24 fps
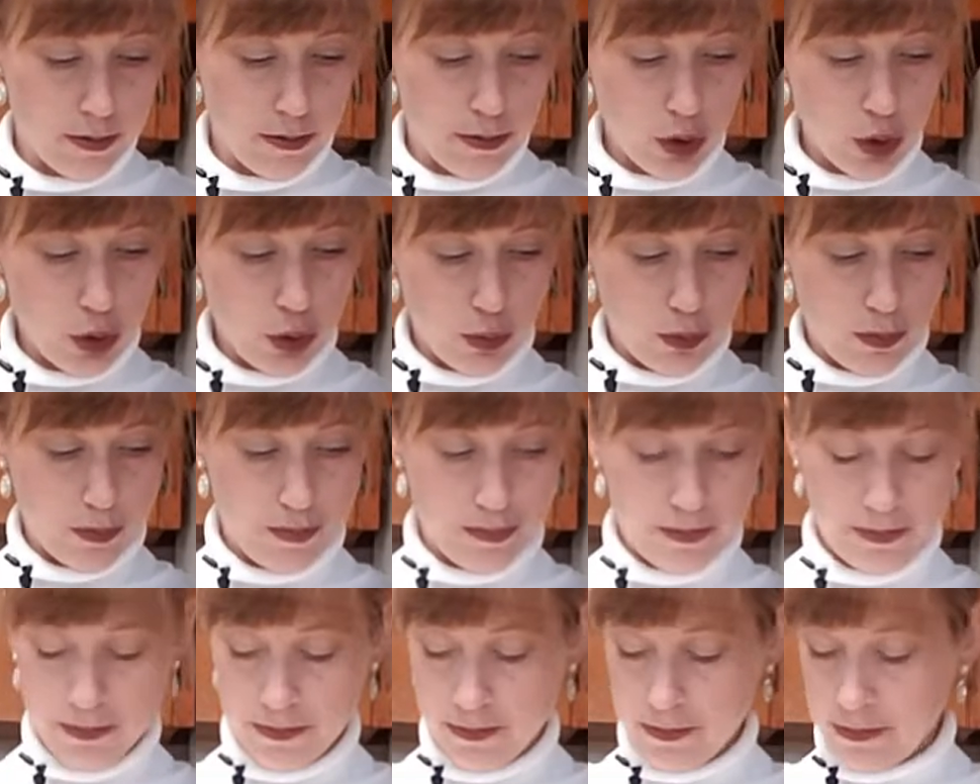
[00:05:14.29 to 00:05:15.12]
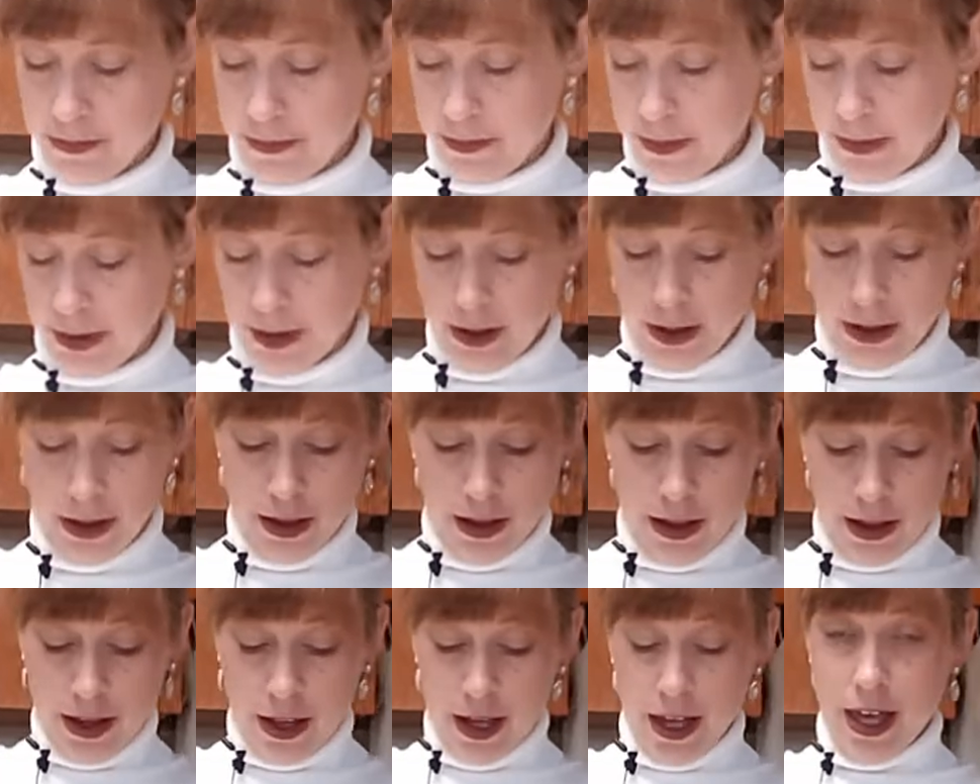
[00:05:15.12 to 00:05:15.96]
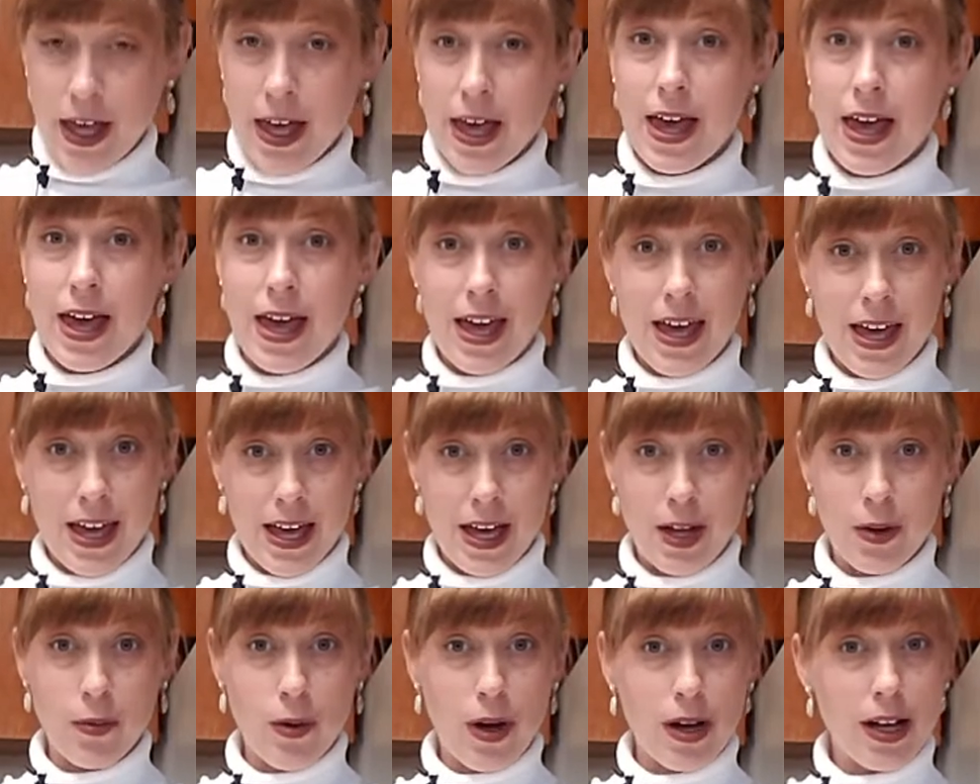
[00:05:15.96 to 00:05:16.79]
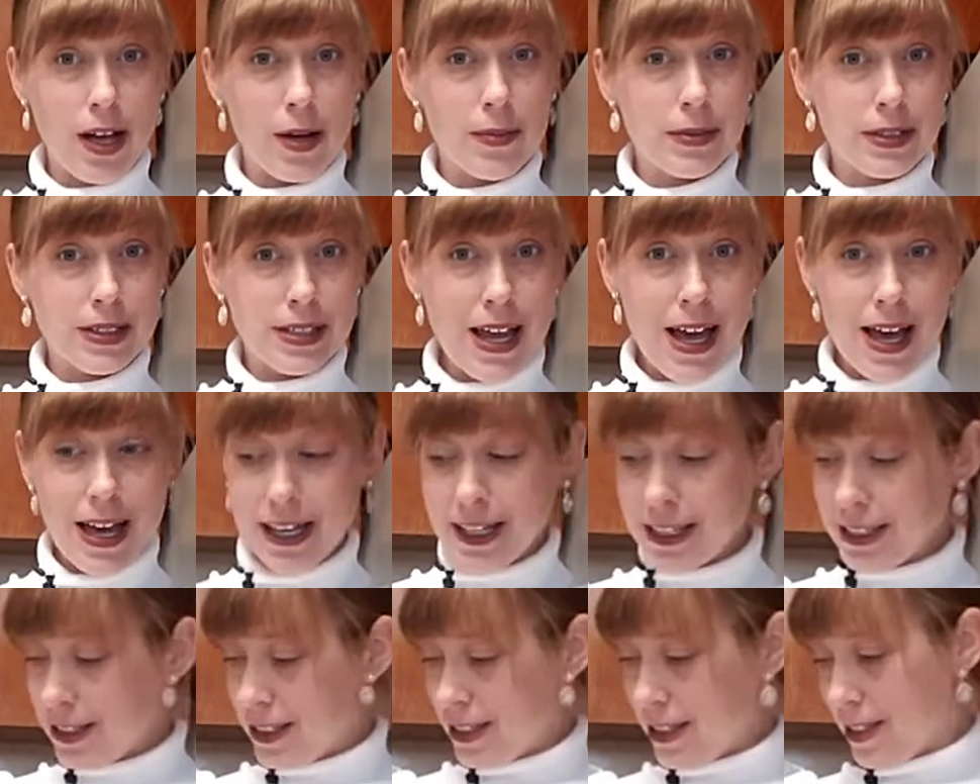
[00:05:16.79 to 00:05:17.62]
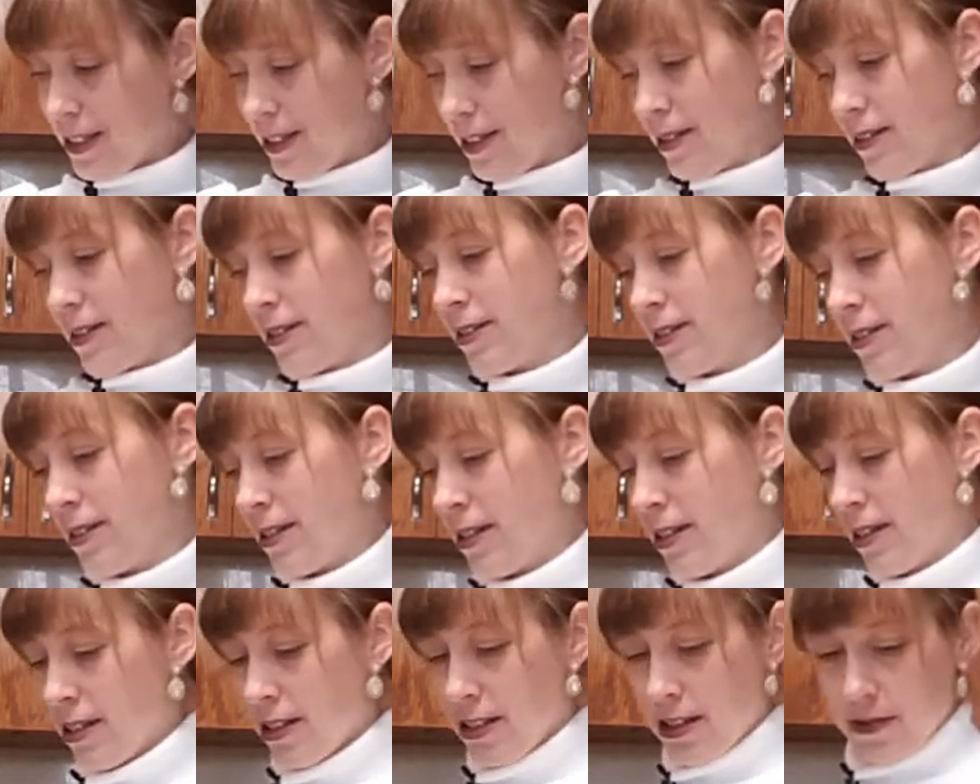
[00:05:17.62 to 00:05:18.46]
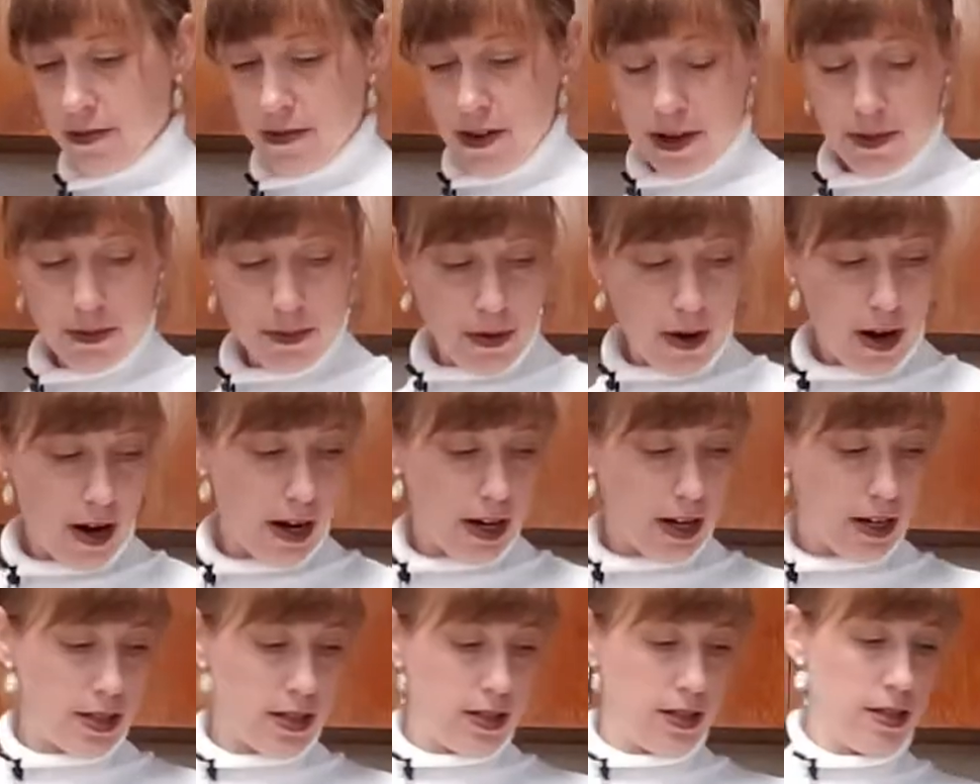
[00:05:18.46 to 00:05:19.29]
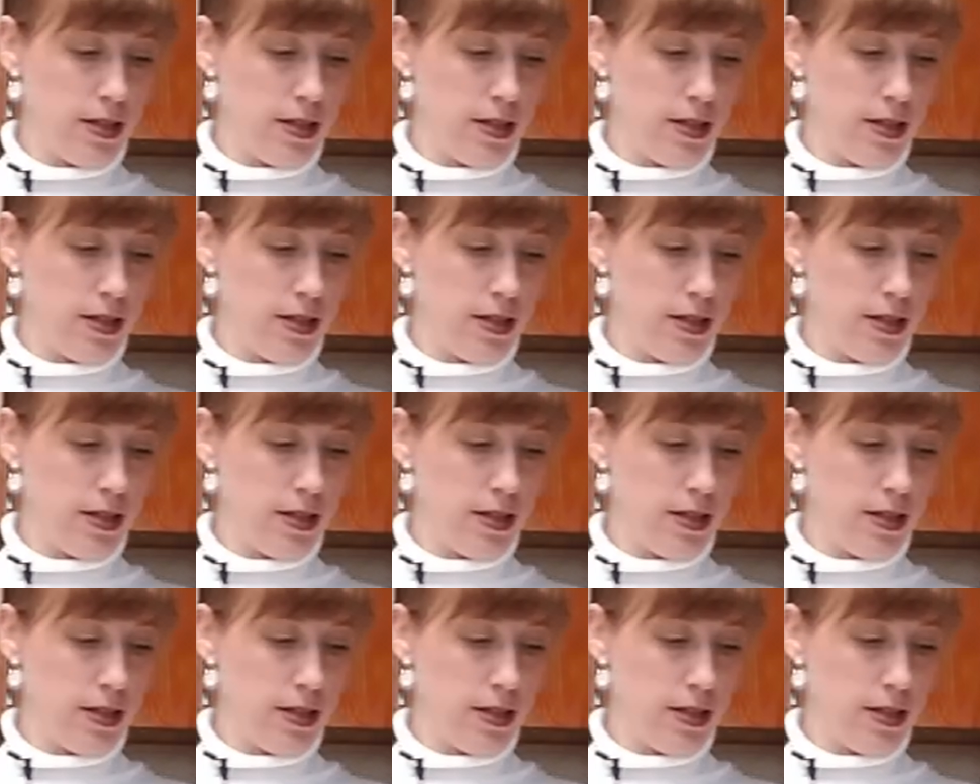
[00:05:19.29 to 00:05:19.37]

Boom. Mm. And what comes next? The fun part.